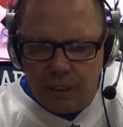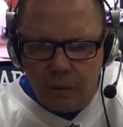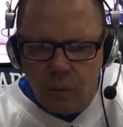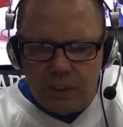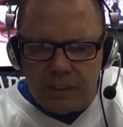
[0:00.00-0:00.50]

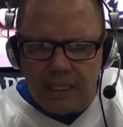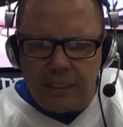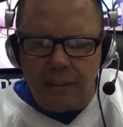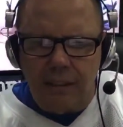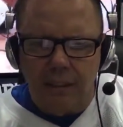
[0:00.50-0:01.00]
what's
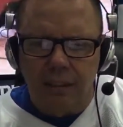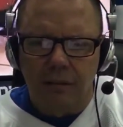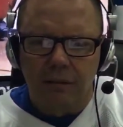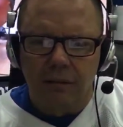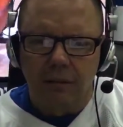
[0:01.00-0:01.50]
that?
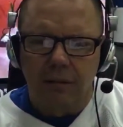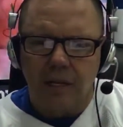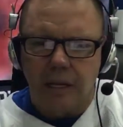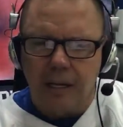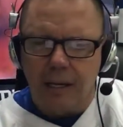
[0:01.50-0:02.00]

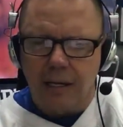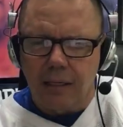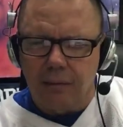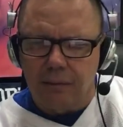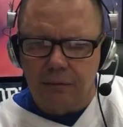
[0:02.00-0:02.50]

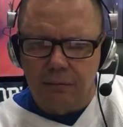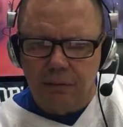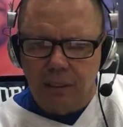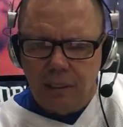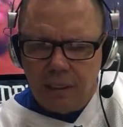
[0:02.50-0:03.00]
I
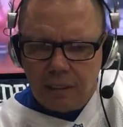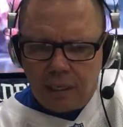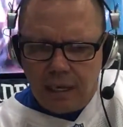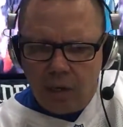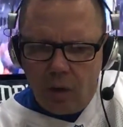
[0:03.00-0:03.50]

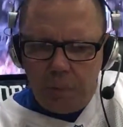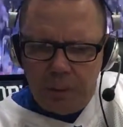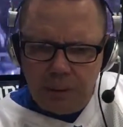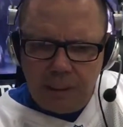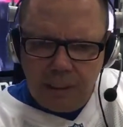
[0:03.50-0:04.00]
I
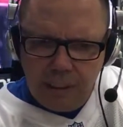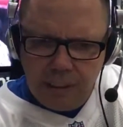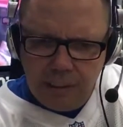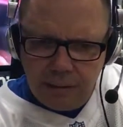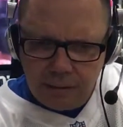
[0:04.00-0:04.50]
opened
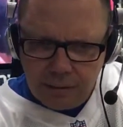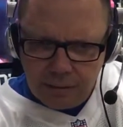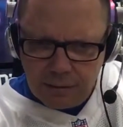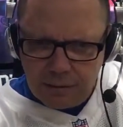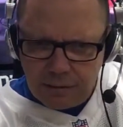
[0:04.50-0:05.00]
the
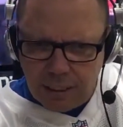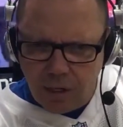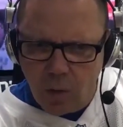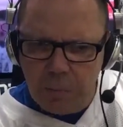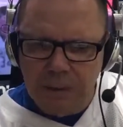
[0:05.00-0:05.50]
I
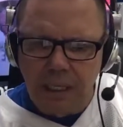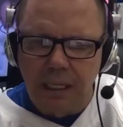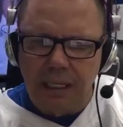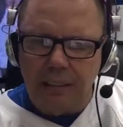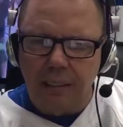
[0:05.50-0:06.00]
opened the
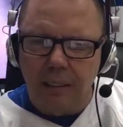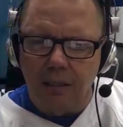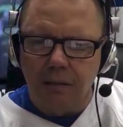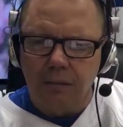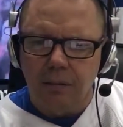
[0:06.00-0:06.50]
link
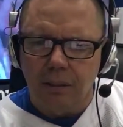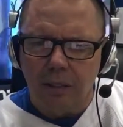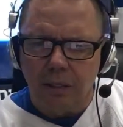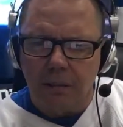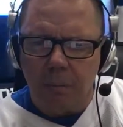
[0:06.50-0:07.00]
there,
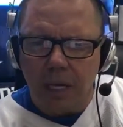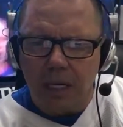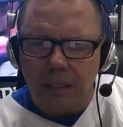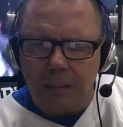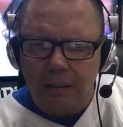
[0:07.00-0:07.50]

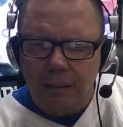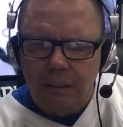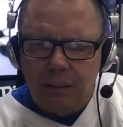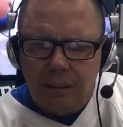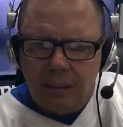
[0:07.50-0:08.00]
Mike.
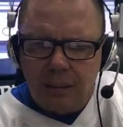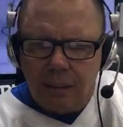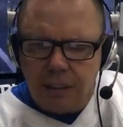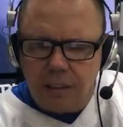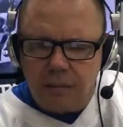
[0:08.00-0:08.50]

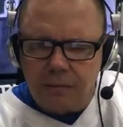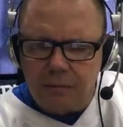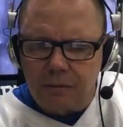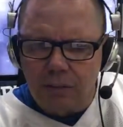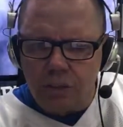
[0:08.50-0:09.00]

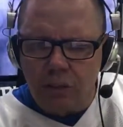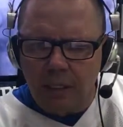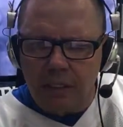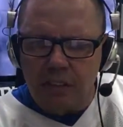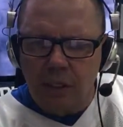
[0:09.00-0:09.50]
Could you
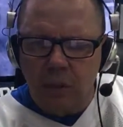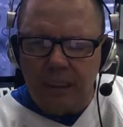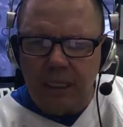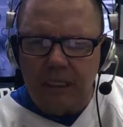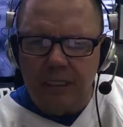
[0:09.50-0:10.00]
let us know
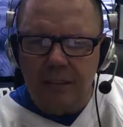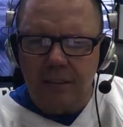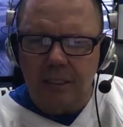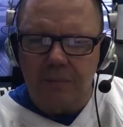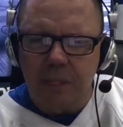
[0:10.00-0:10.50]
what that
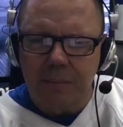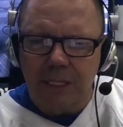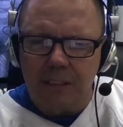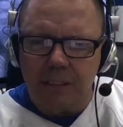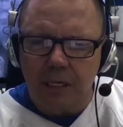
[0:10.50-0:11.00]
is? Maybe
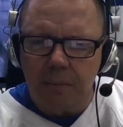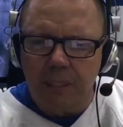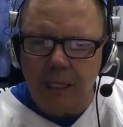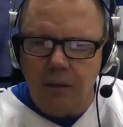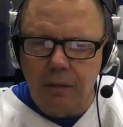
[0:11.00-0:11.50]
that's the
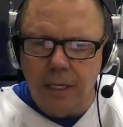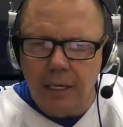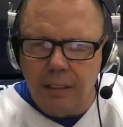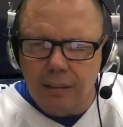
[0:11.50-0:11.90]
update on that.